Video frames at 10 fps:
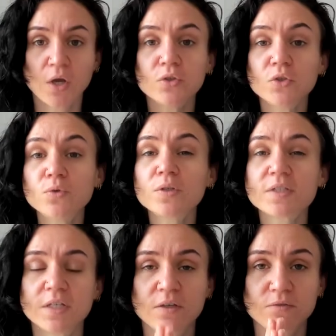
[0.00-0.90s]
You will
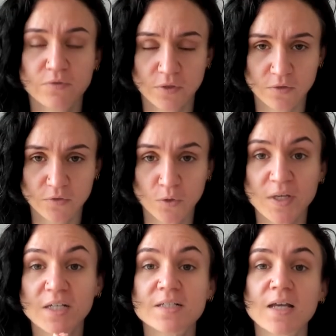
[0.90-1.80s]
see in front of you
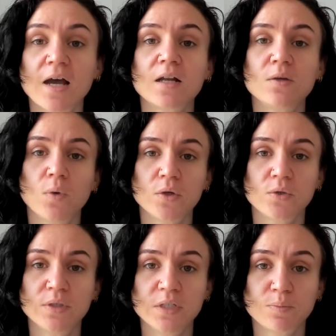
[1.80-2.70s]
exactly what you
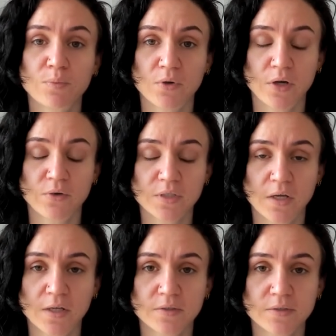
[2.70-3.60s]
need to
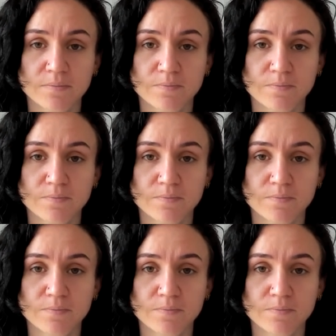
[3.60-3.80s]
prioritize.